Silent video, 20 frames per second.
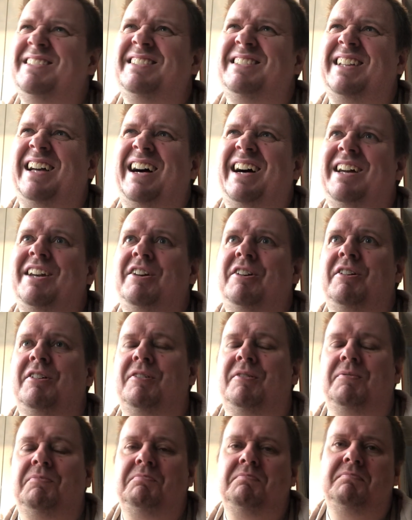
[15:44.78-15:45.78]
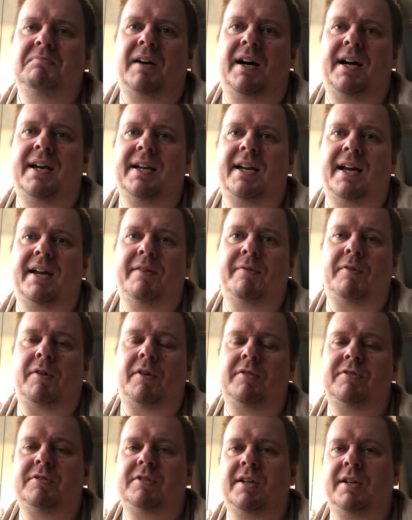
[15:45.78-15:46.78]
I don't know. I kind of
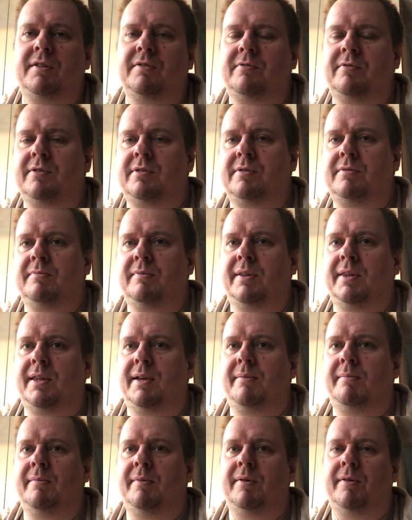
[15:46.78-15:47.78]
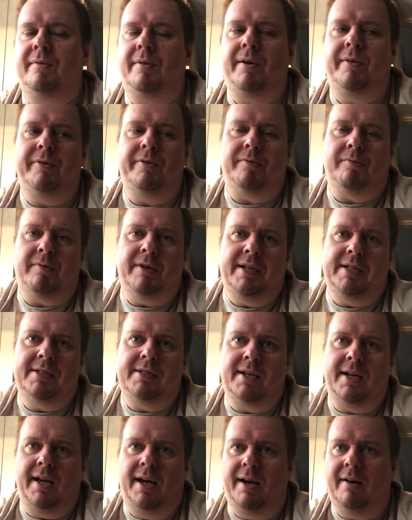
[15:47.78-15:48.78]
lost interest with them around the
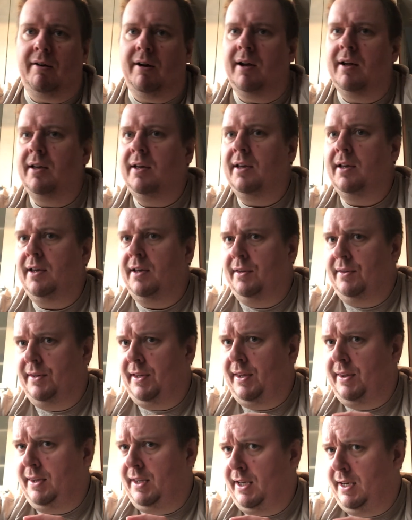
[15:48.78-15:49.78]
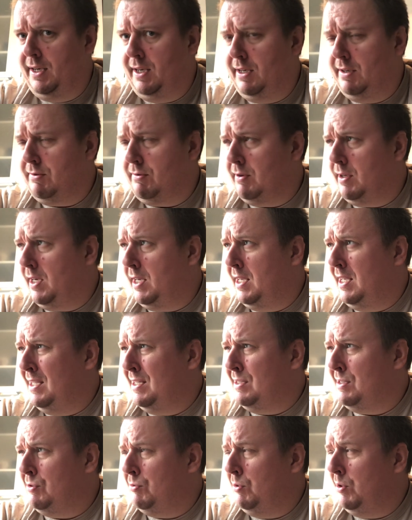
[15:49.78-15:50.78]
Risk era. Then they did
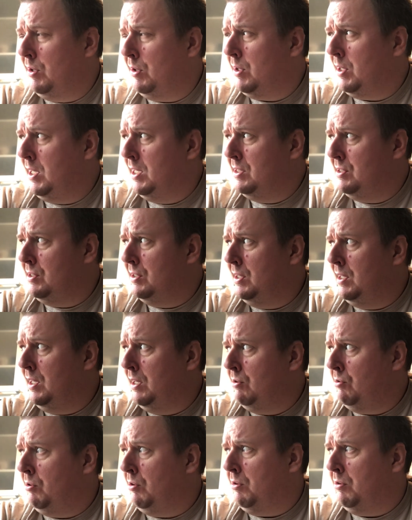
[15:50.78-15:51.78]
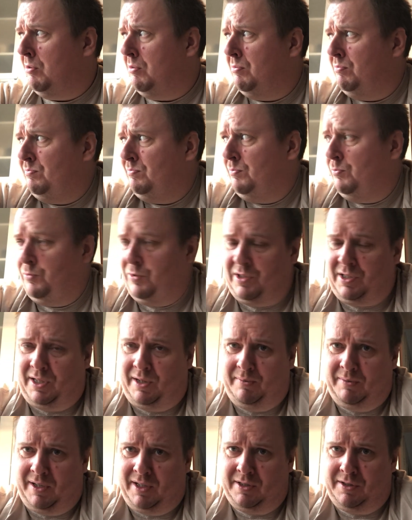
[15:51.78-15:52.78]
release World Needs a Hero, which
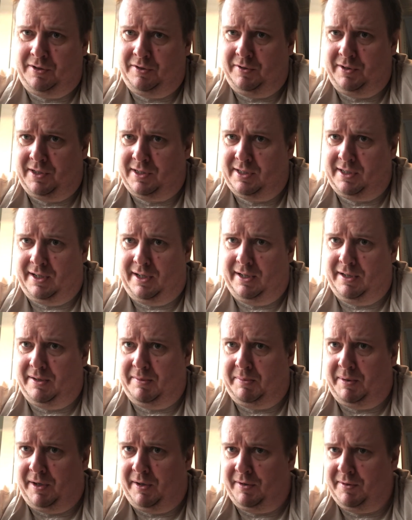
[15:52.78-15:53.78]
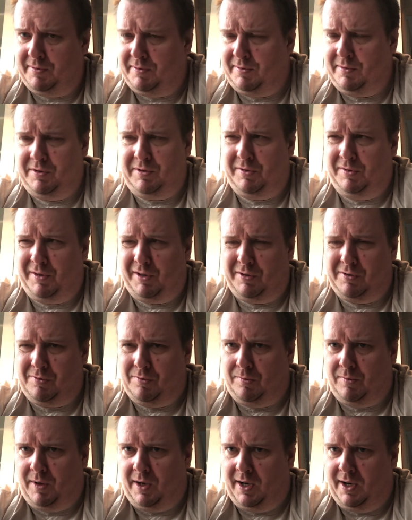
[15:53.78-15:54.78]
I'm not too excited about.
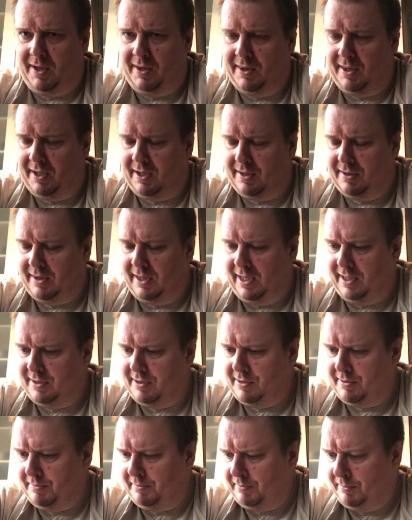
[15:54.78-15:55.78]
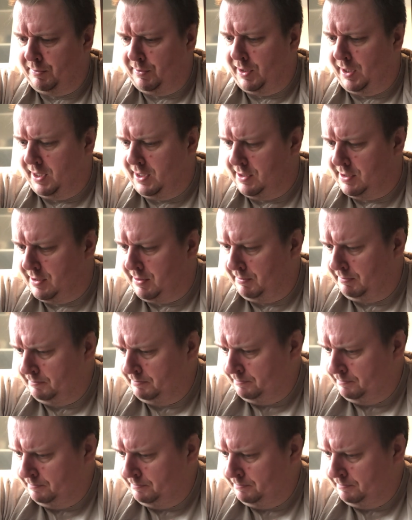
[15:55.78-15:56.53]
2001, I think that's released.